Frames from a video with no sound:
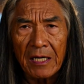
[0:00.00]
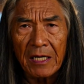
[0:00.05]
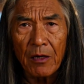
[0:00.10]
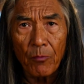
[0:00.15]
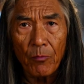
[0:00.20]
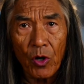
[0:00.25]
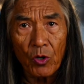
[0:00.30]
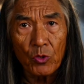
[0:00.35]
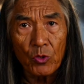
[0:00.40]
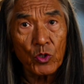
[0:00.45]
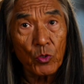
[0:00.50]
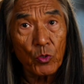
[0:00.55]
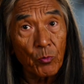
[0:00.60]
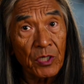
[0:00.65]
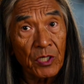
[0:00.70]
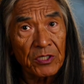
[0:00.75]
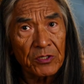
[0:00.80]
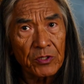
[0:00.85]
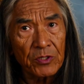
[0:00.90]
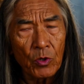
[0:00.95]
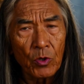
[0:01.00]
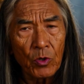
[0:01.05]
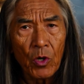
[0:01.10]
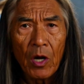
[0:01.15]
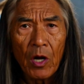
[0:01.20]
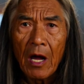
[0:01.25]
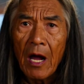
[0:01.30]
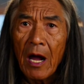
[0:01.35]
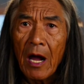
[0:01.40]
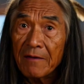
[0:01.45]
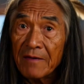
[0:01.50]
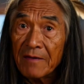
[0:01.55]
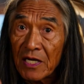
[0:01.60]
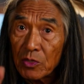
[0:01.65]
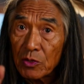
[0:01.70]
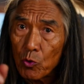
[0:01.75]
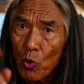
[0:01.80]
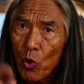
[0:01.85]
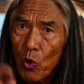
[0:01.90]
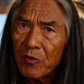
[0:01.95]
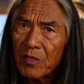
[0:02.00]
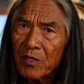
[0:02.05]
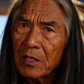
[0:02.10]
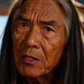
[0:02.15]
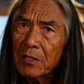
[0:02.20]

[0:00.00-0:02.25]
in the raw chip's red zone. Our calendar is false.